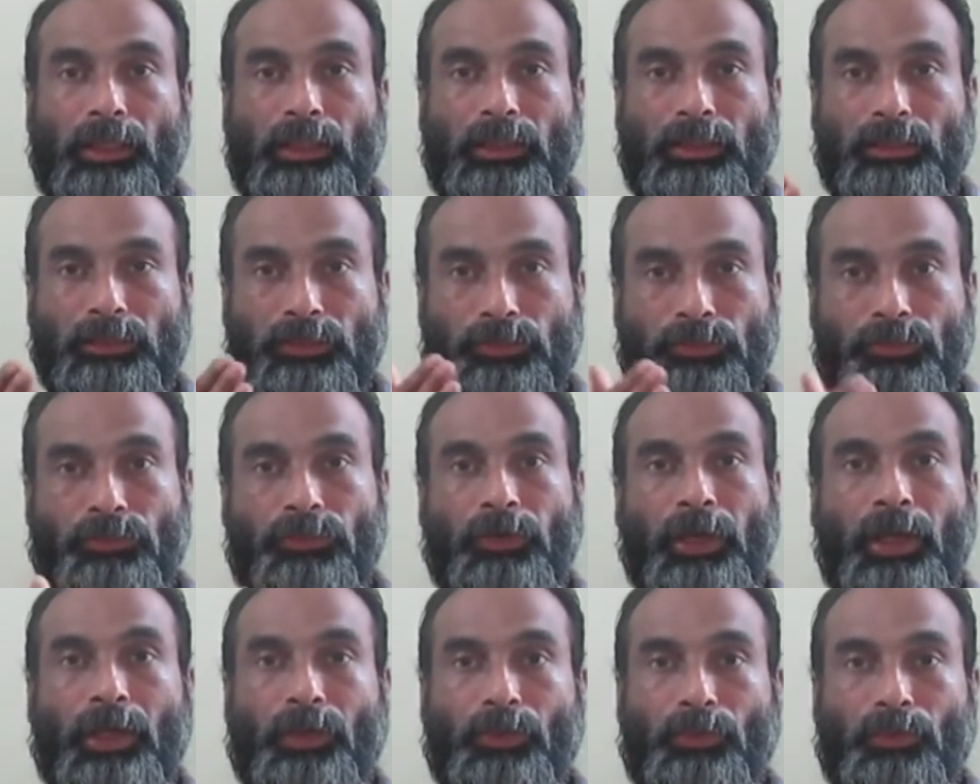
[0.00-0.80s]
is
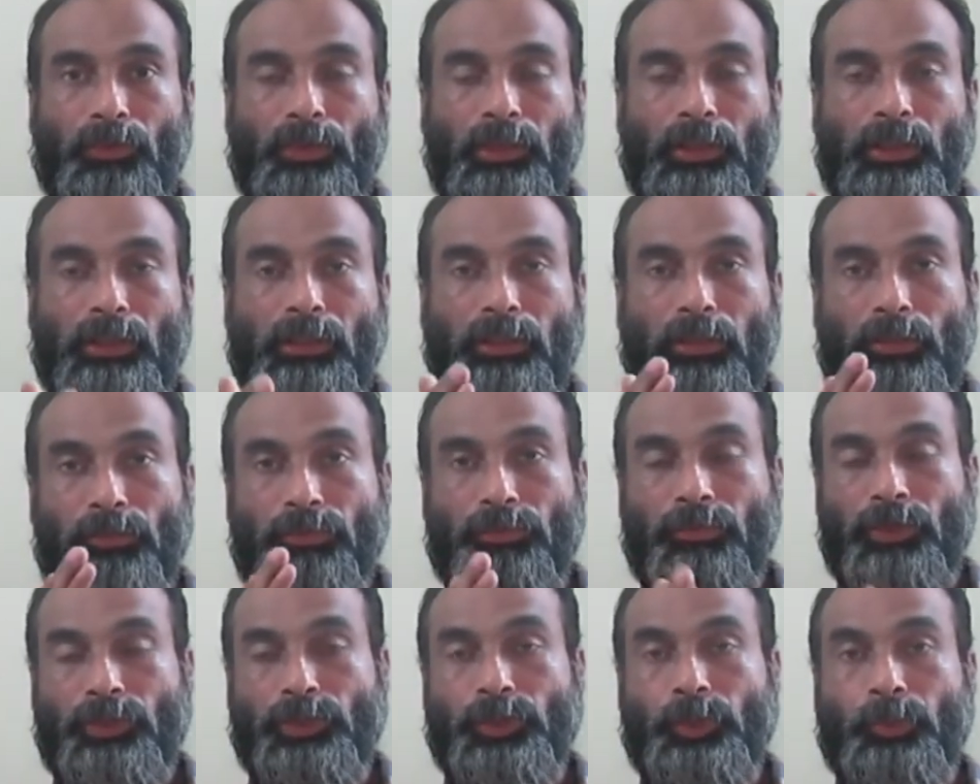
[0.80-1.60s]
5 in the
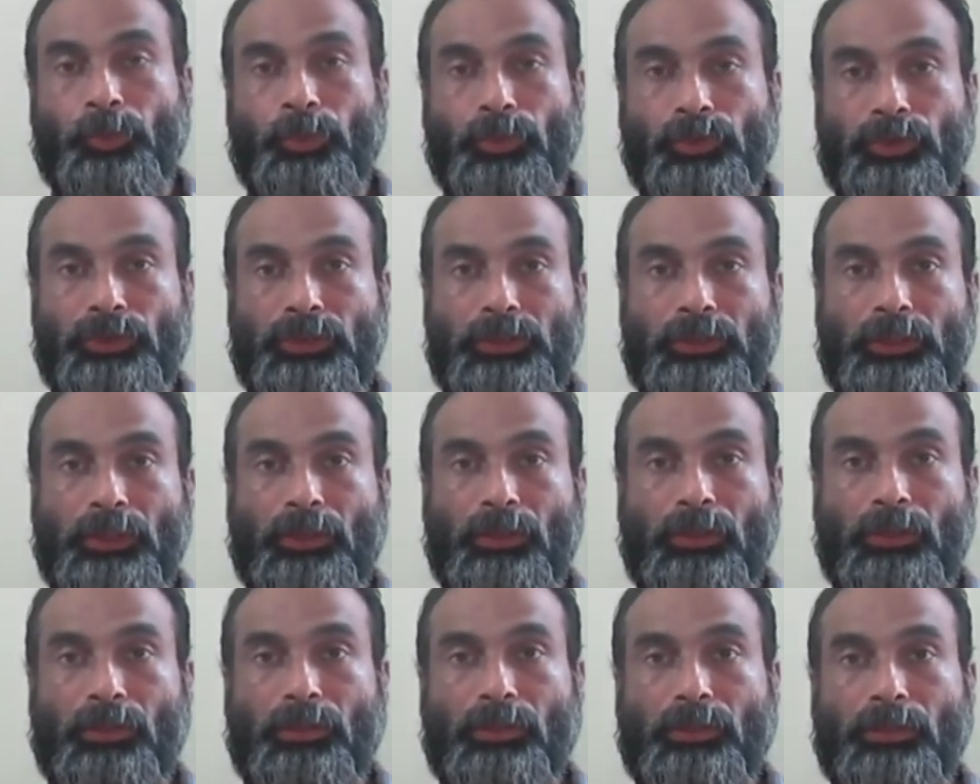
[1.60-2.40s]
first
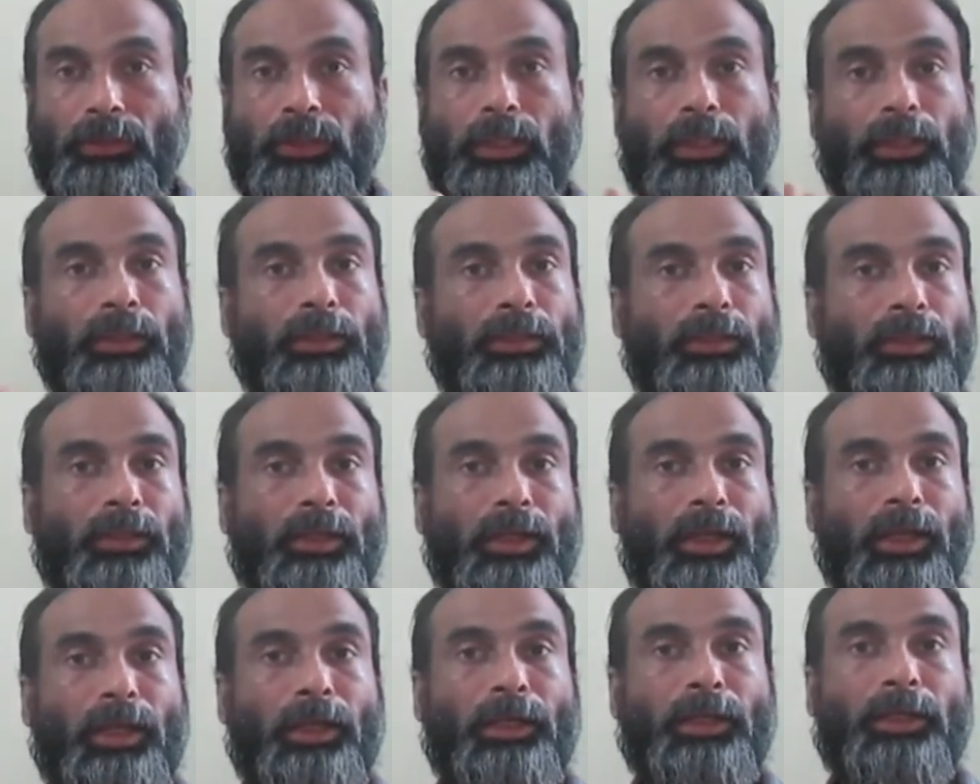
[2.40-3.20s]
position, then
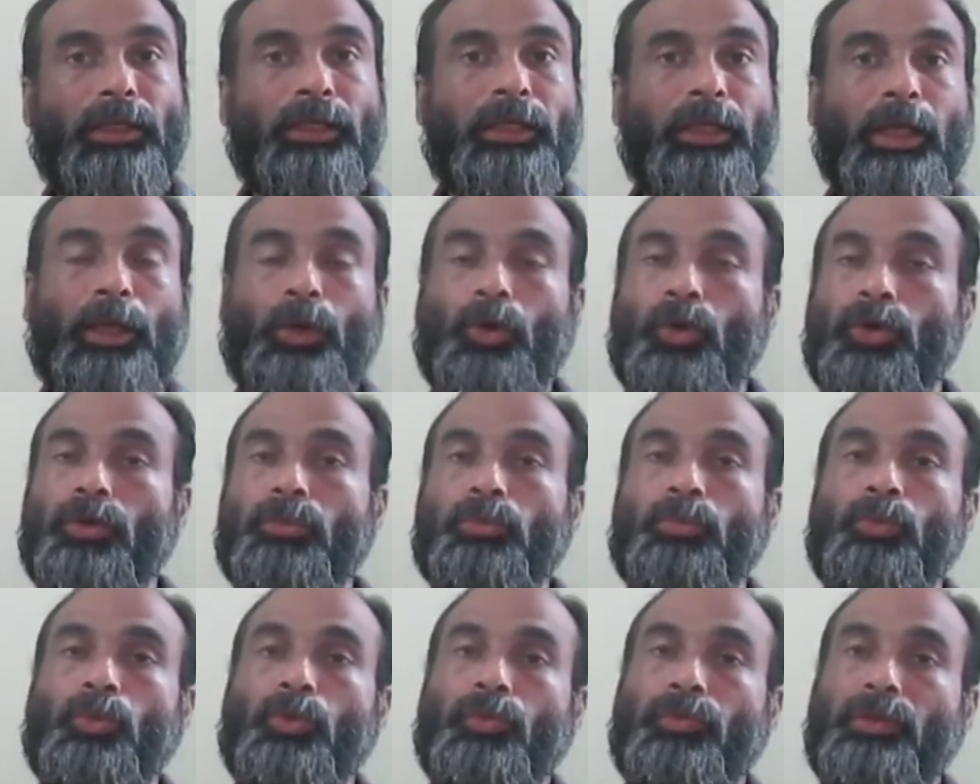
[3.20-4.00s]
I
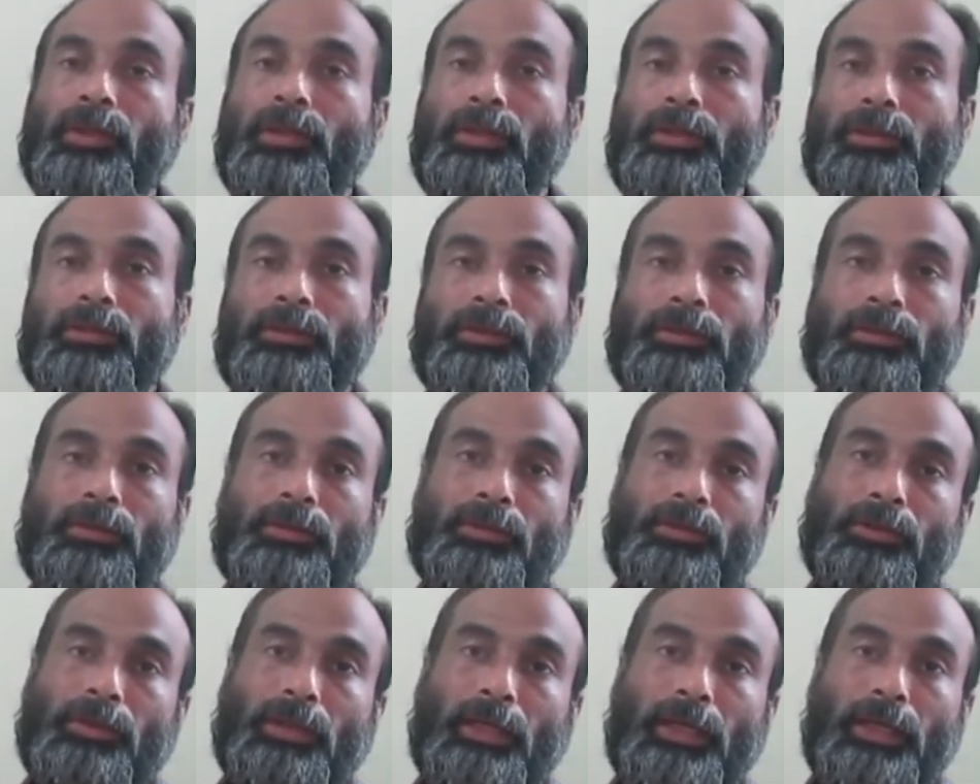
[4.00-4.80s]
cannot move it
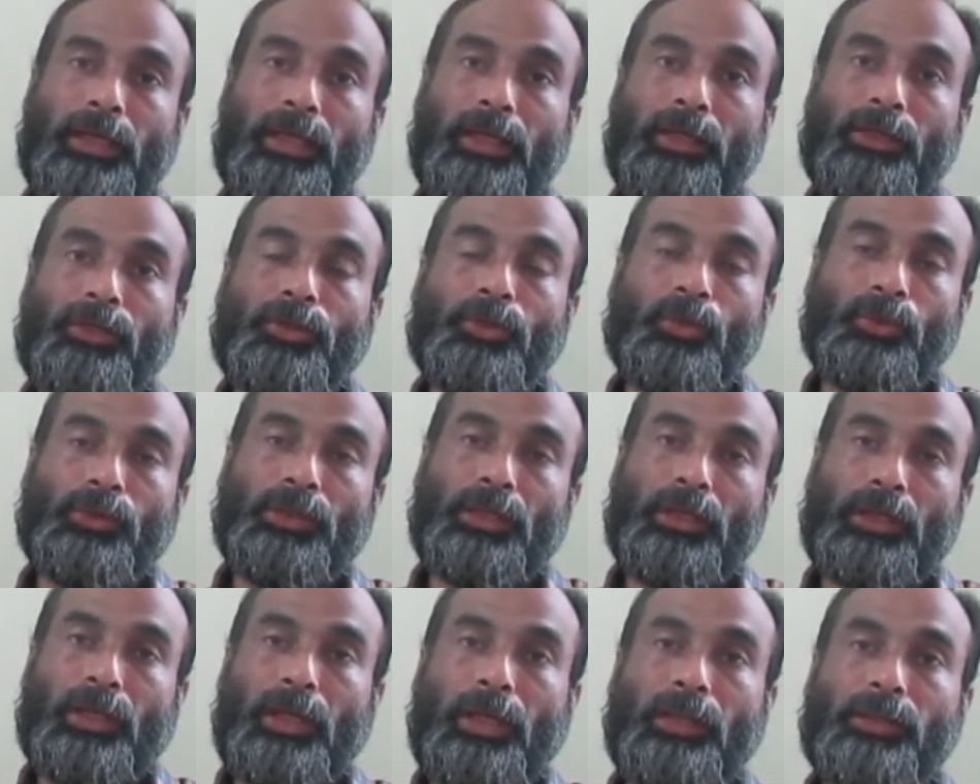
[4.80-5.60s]
again to
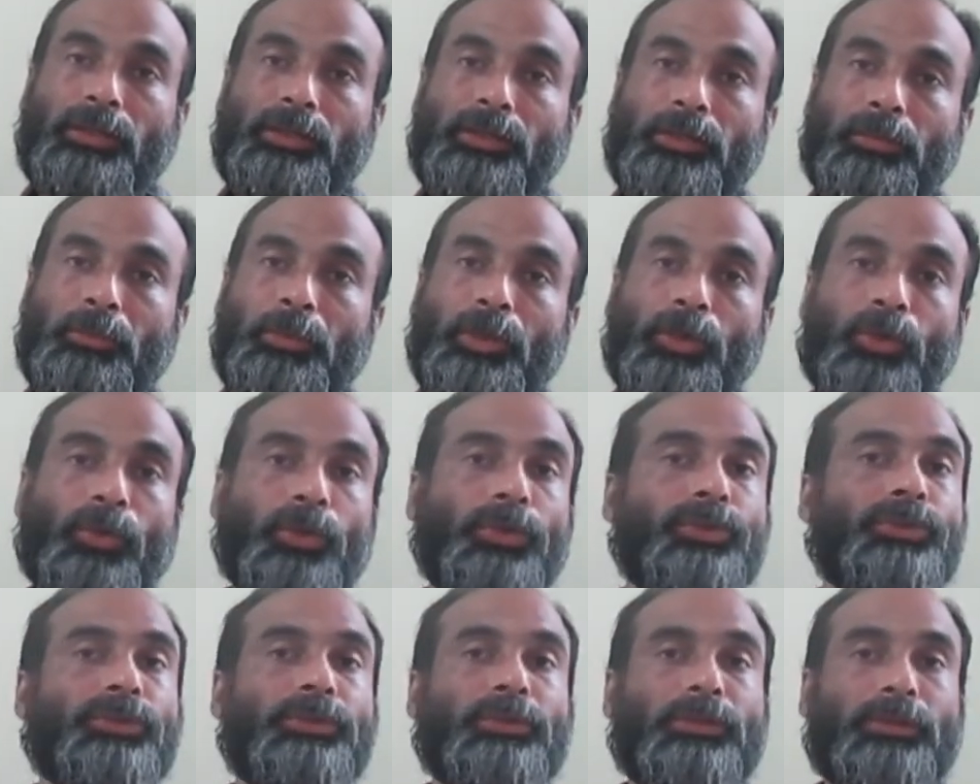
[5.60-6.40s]
the right
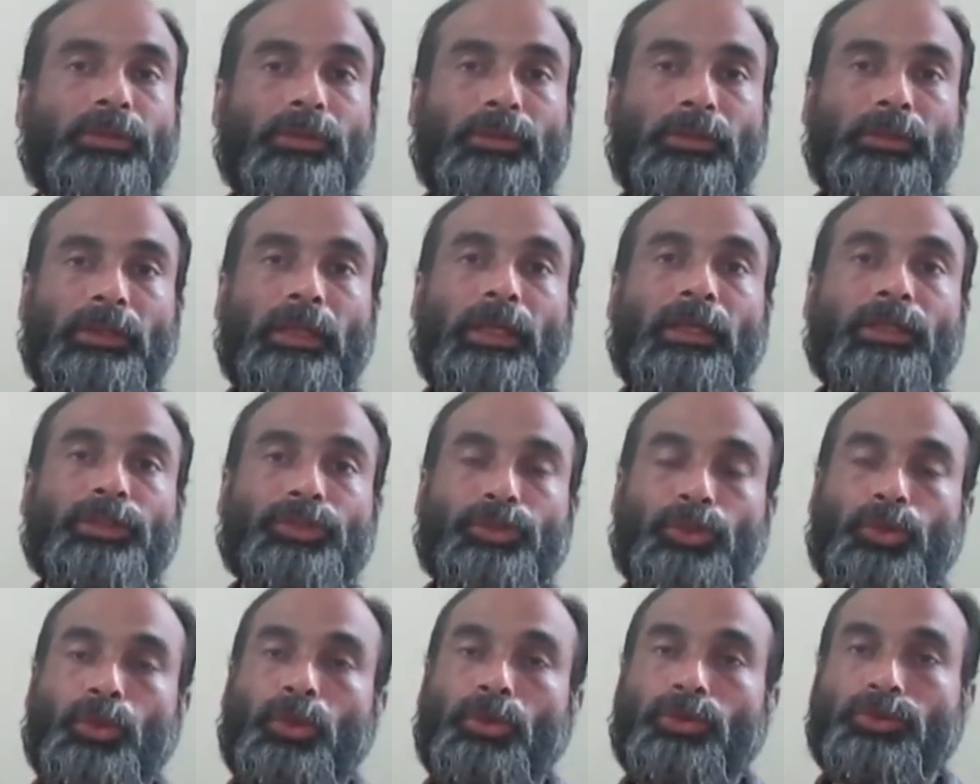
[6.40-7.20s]
because there
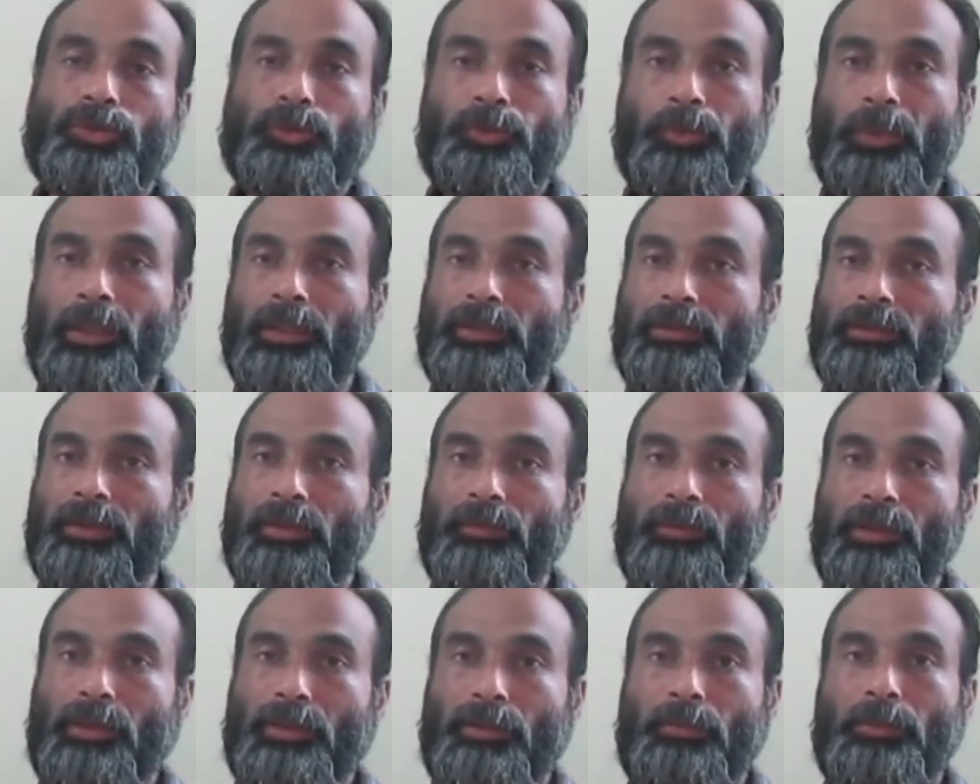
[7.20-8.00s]
is no space
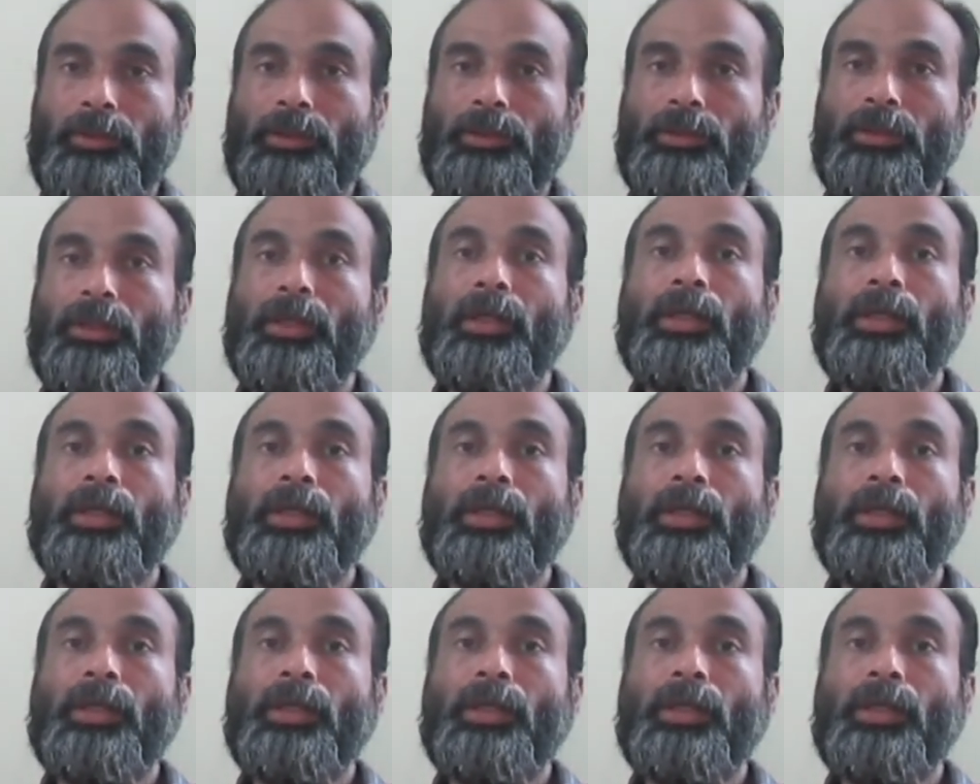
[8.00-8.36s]
available.